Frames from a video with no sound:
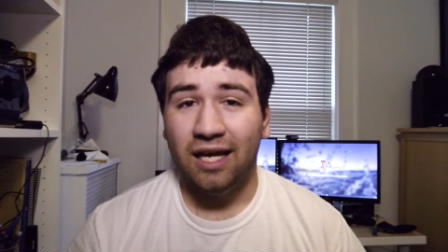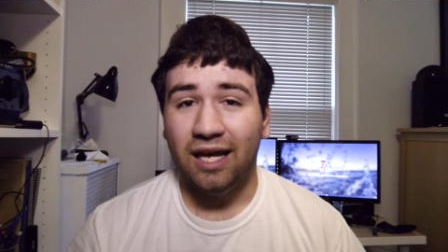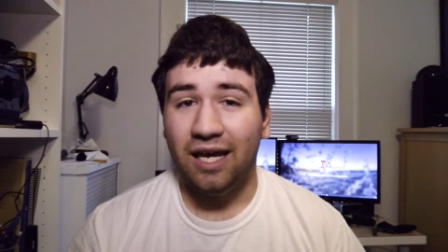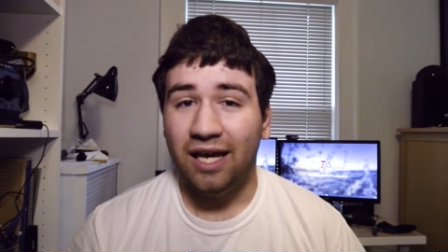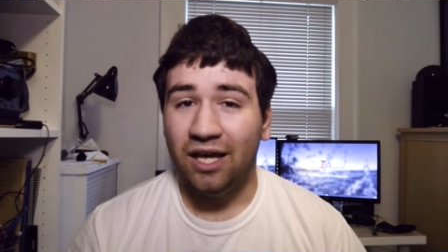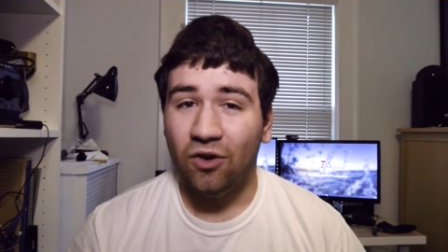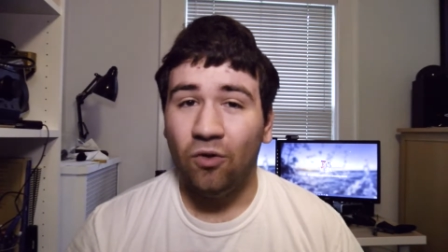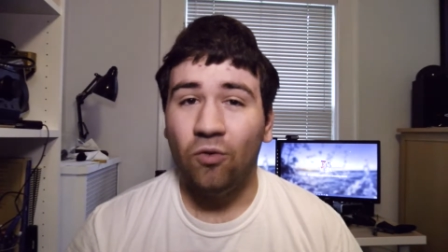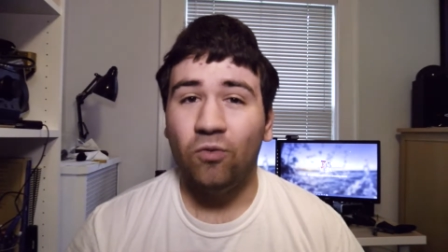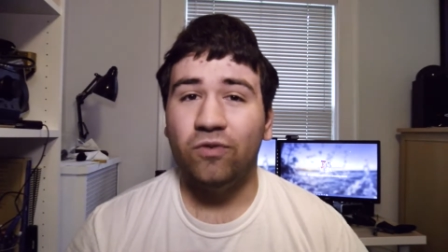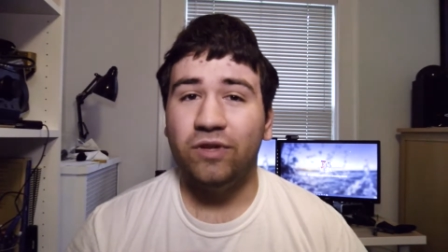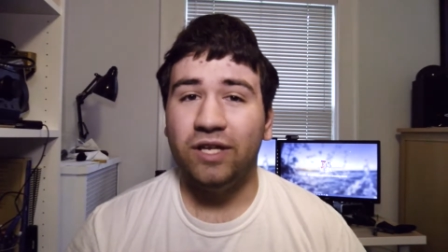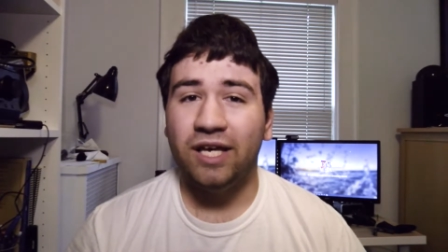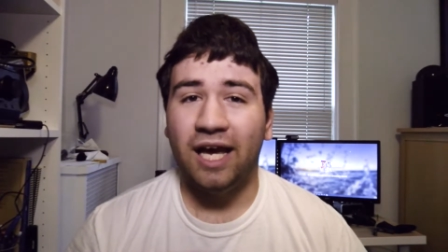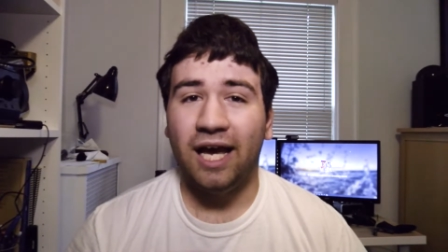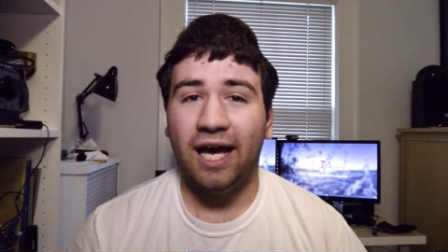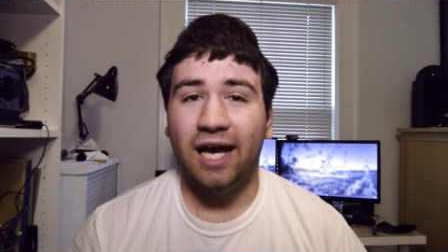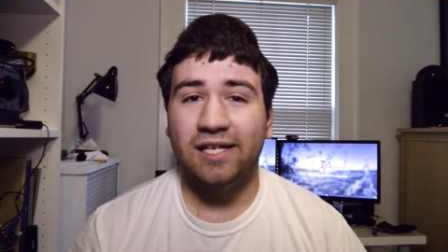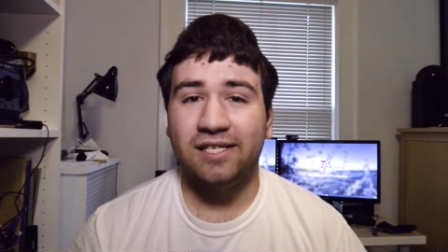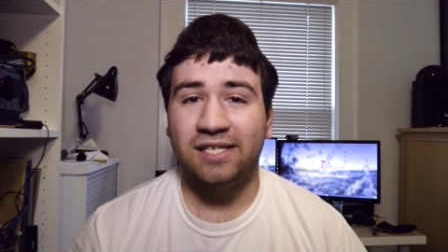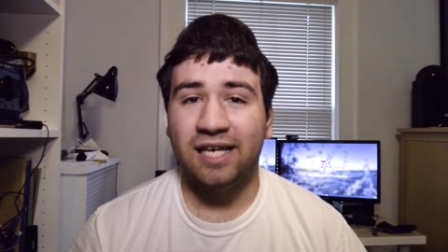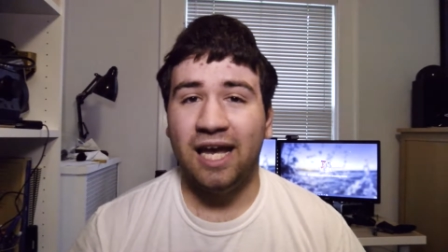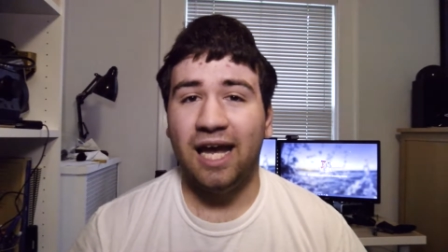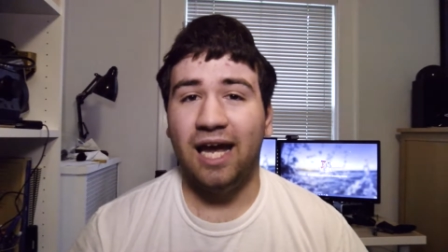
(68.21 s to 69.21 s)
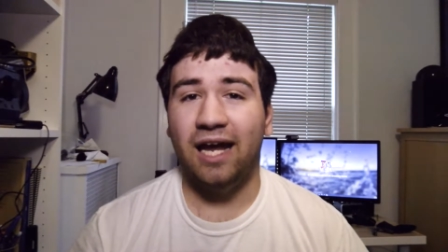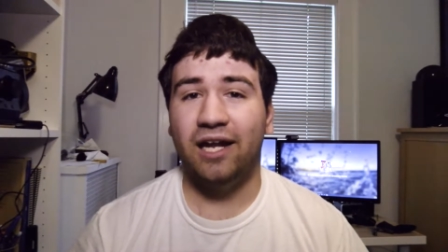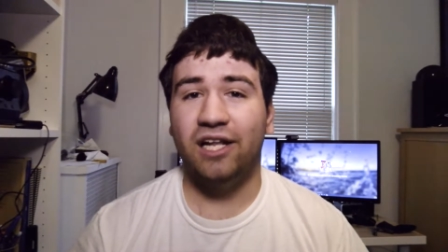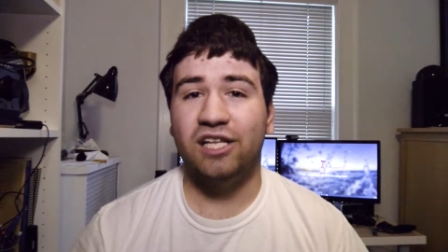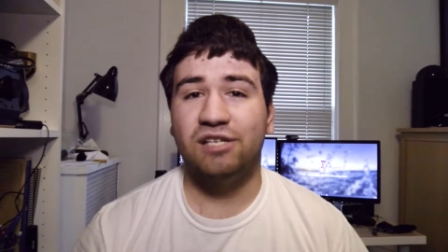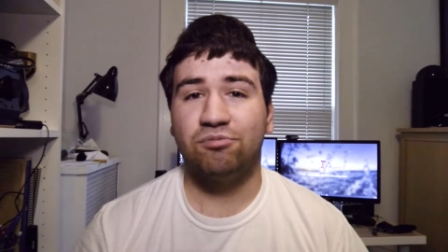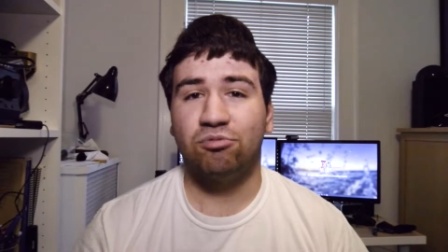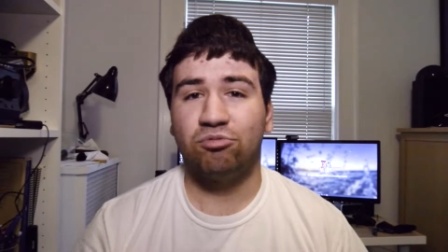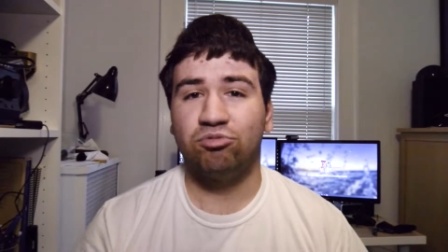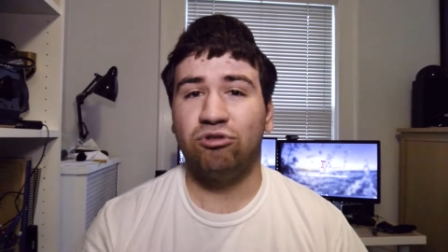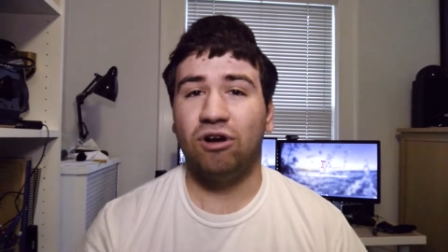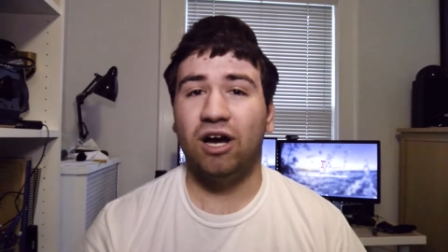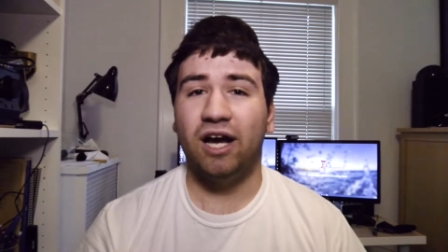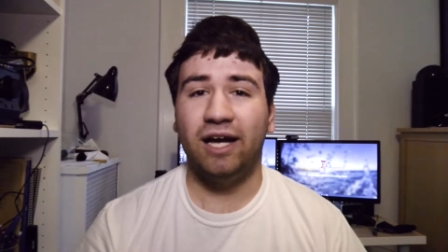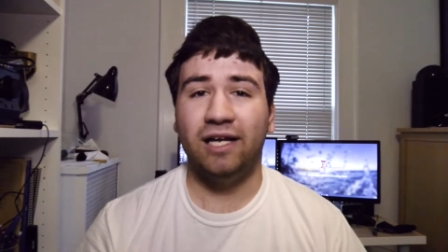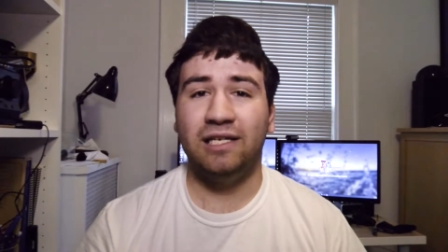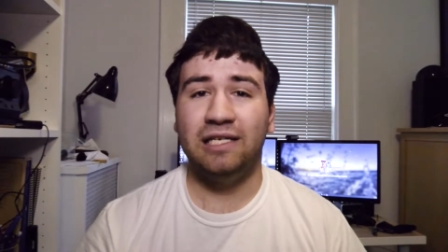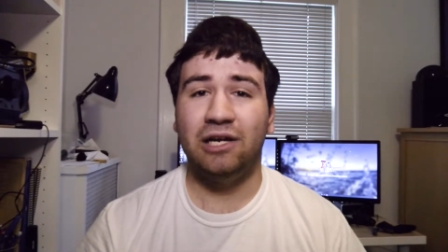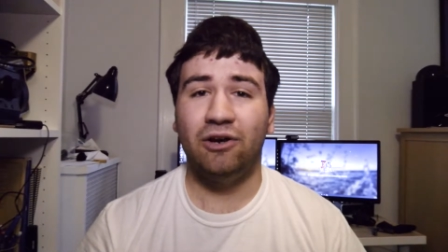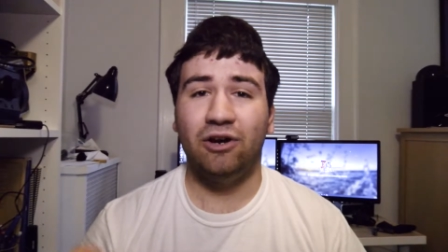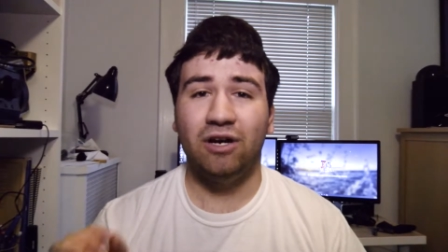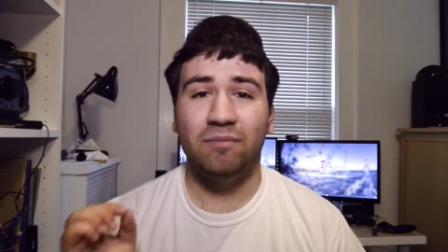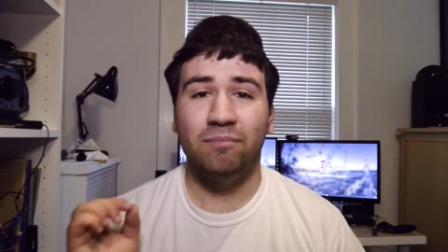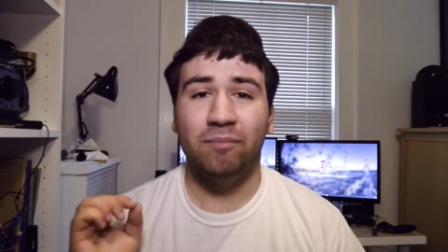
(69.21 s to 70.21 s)
it only has Canon's
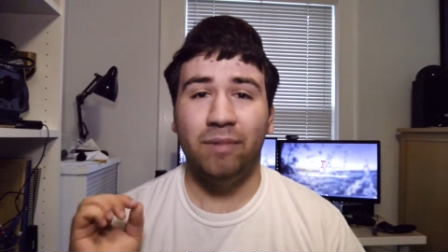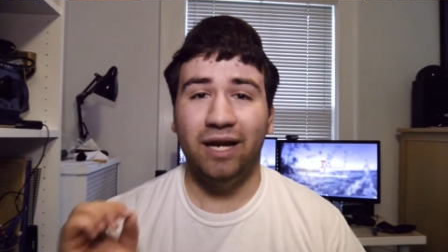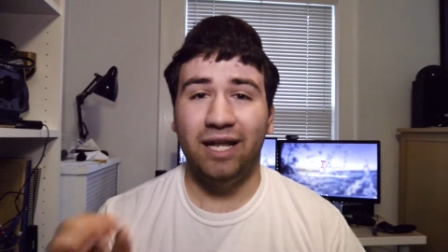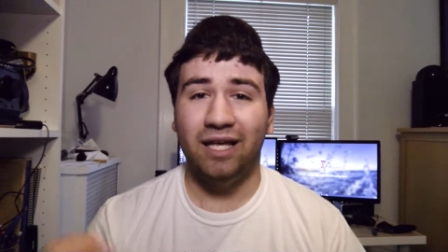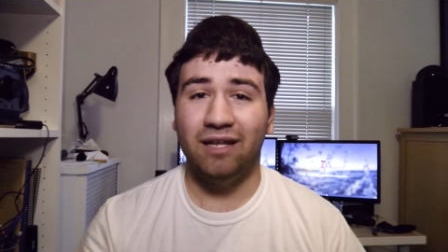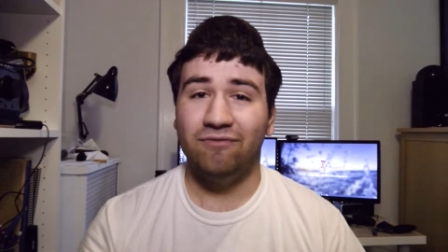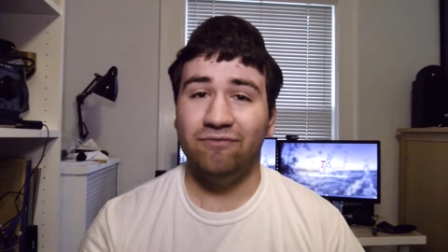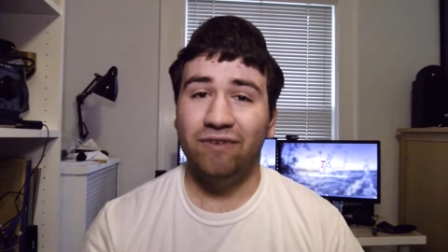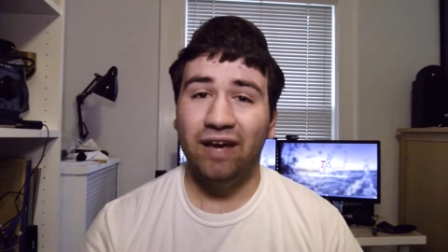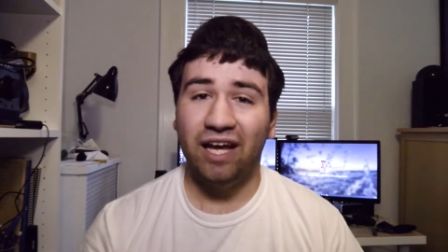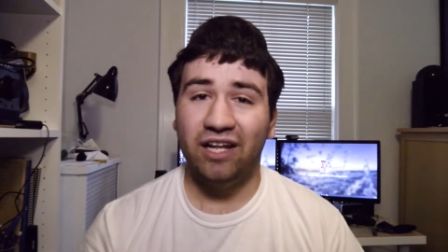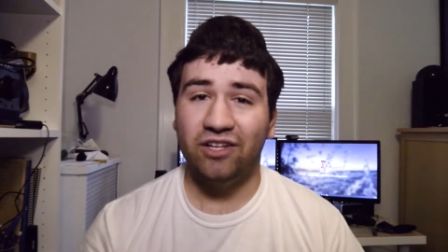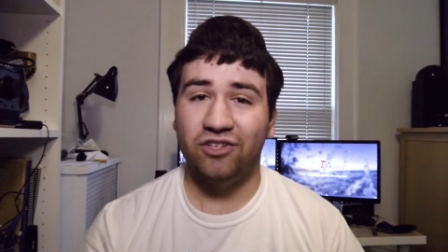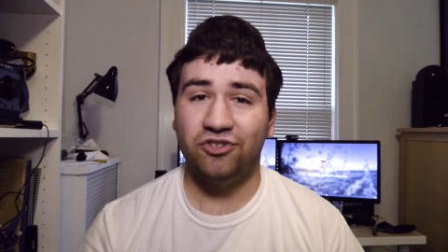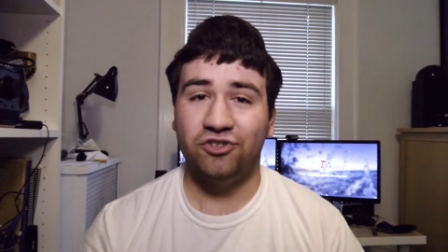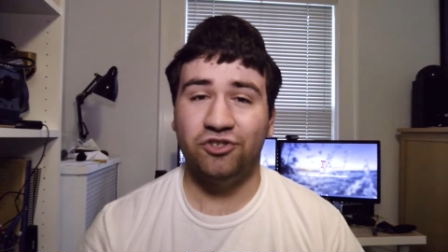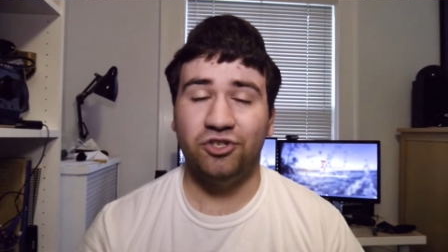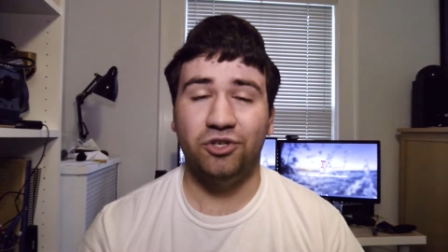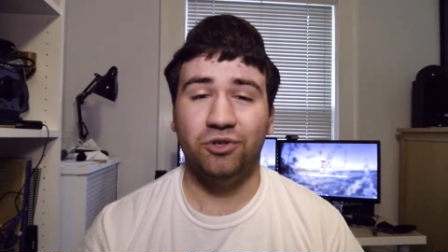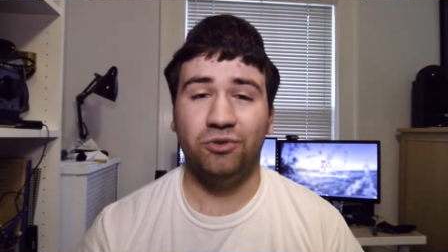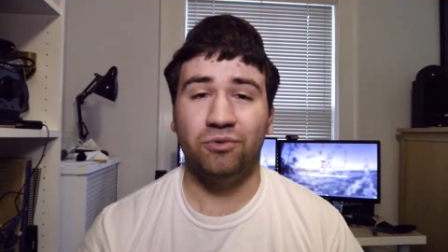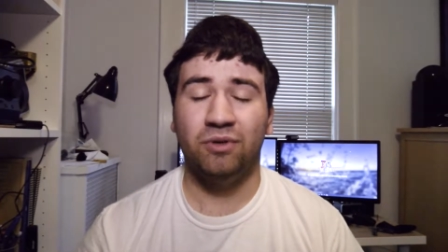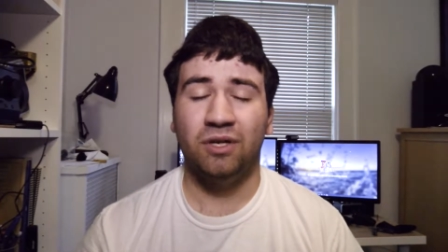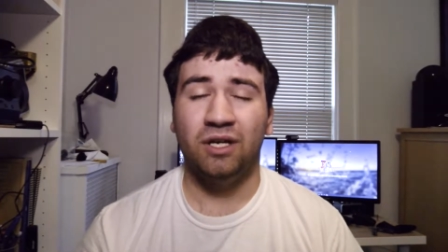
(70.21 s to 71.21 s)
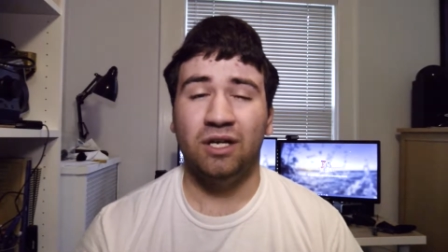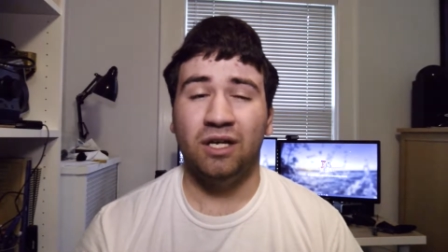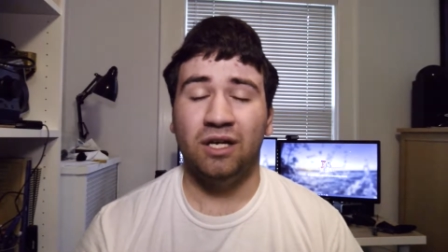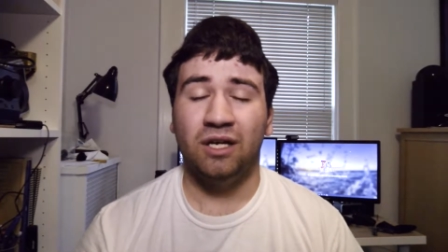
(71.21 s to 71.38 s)
proprietary mini advanced shoe,